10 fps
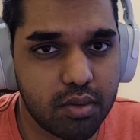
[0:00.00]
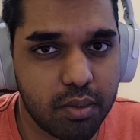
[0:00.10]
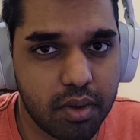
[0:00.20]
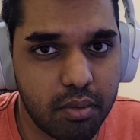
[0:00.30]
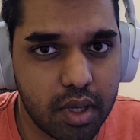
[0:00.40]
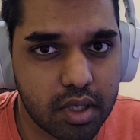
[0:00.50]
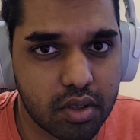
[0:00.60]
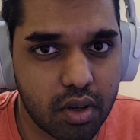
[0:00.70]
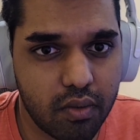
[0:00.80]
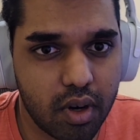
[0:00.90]
people based
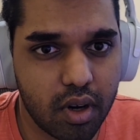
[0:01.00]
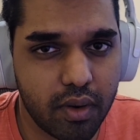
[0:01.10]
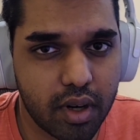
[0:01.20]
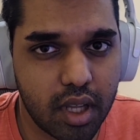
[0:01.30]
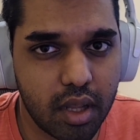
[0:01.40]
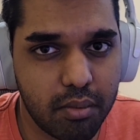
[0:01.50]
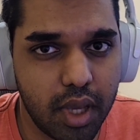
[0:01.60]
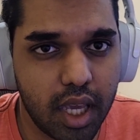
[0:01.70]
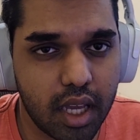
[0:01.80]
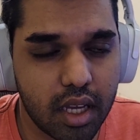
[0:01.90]
on what they
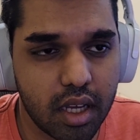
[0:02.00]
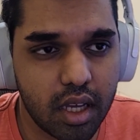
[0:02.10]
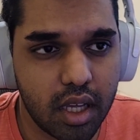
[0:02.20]
make,